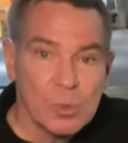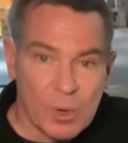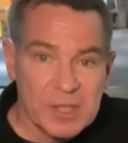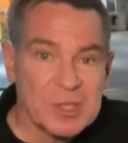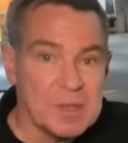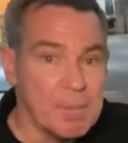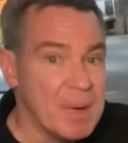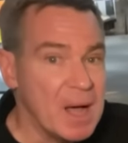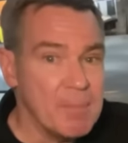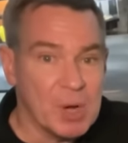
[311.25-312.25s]
risked the
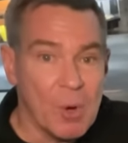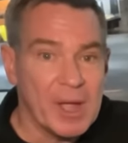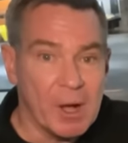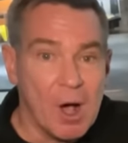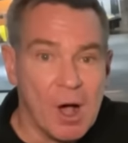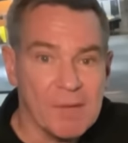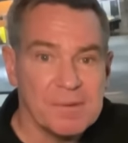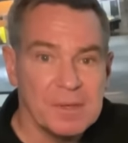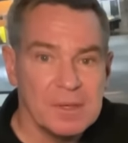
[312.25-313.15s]
bomb going off.